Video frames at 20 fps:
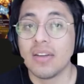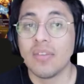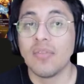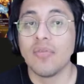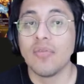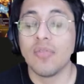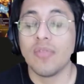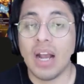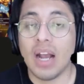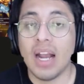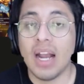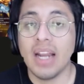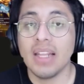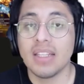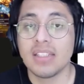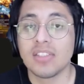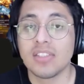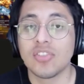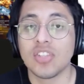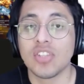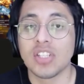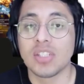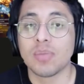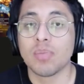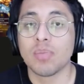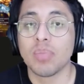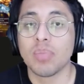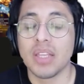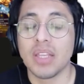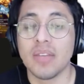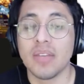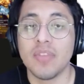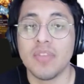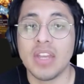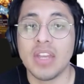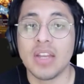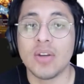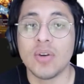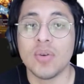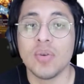Highly suggest playing
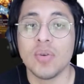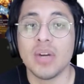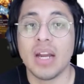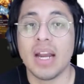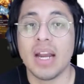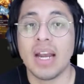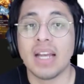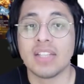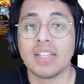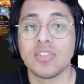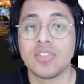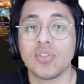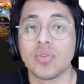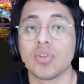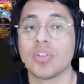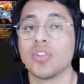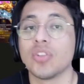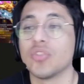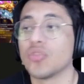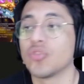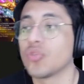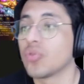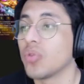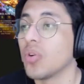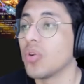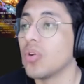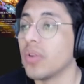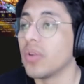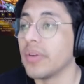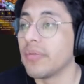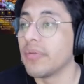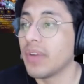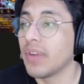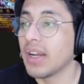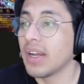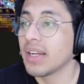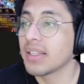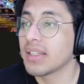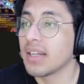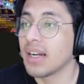Viego as your control. In
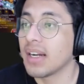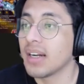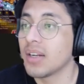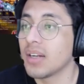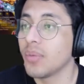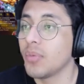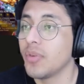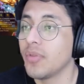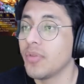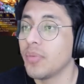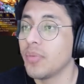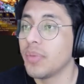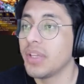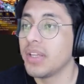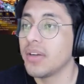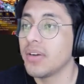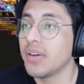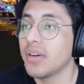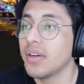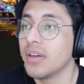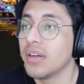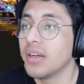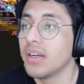fact, I'm going to move him here.